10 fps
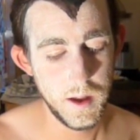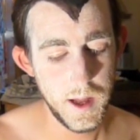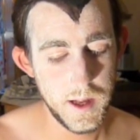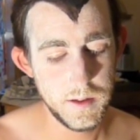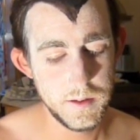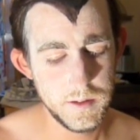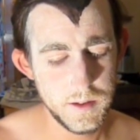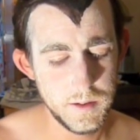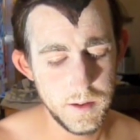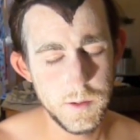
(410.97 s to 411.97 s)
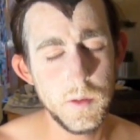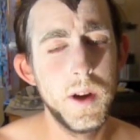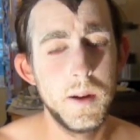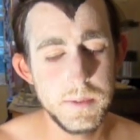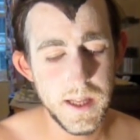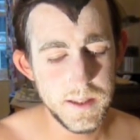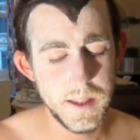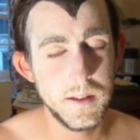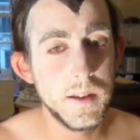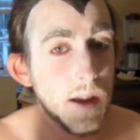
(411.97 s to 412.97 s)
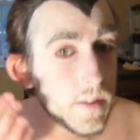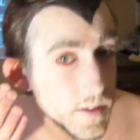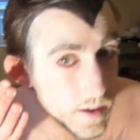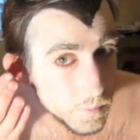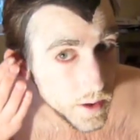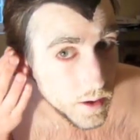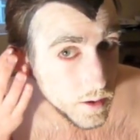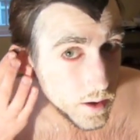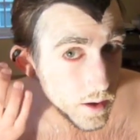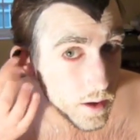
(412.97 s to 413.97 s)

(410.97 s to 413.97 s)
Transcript: And it was quite upsetting to hear that somebody who'd